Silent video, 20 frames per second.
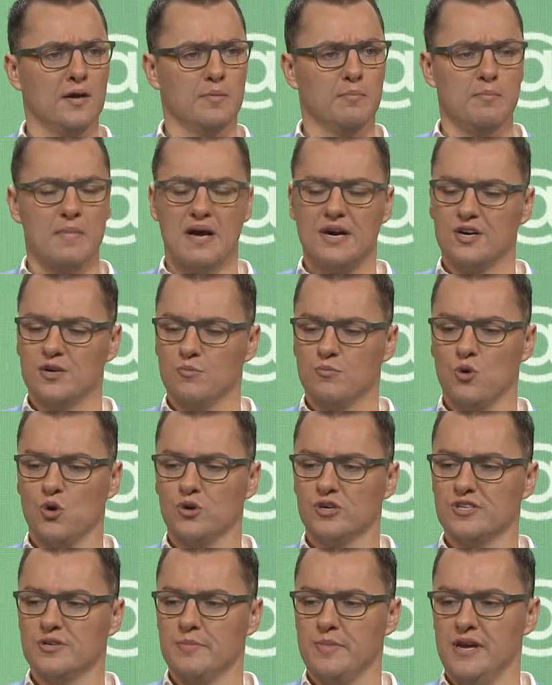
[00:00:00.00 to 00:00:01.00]
mattered more
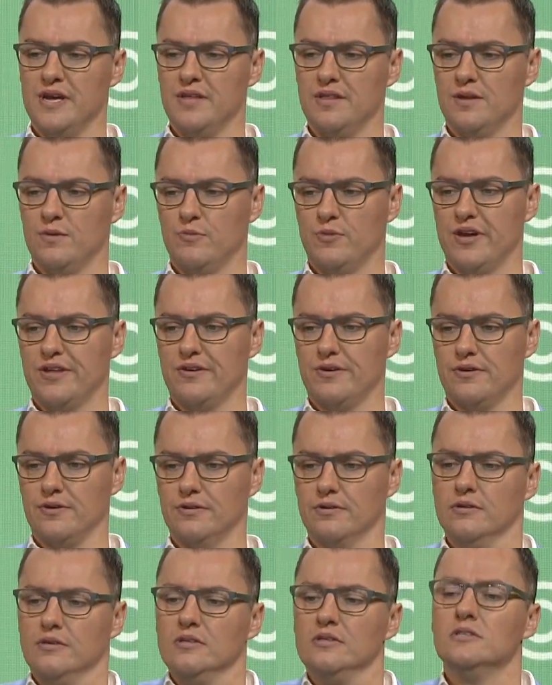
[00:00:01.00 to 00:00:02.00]
to me than whether
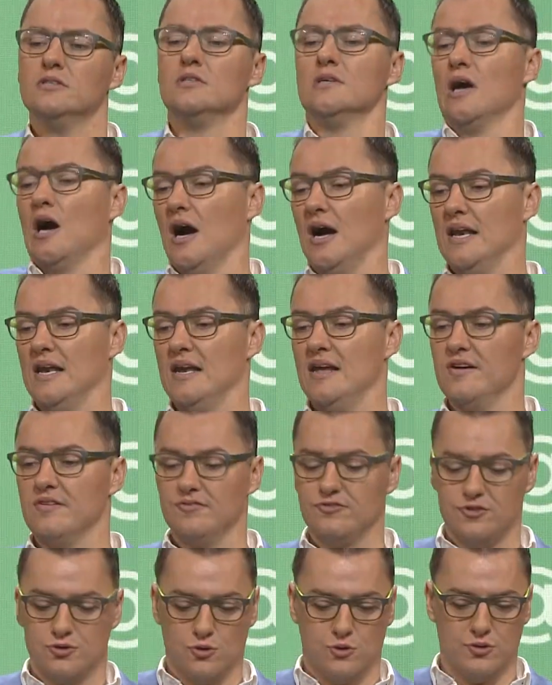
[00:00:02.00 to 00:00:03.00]
I
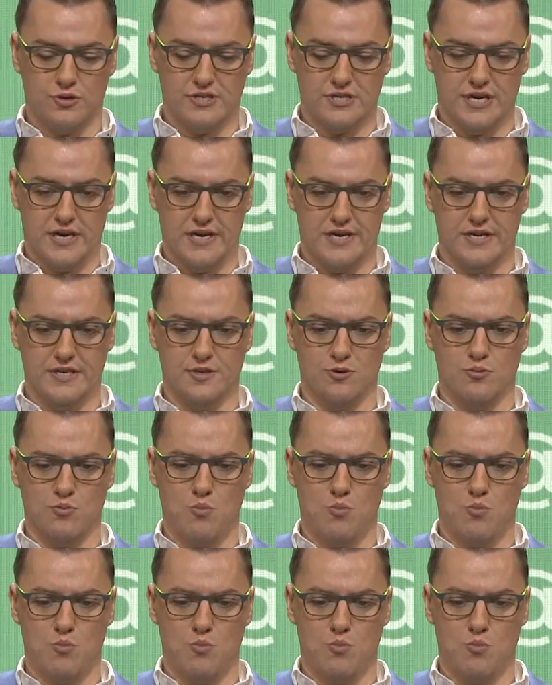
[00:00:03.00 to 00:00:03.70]
lived or died.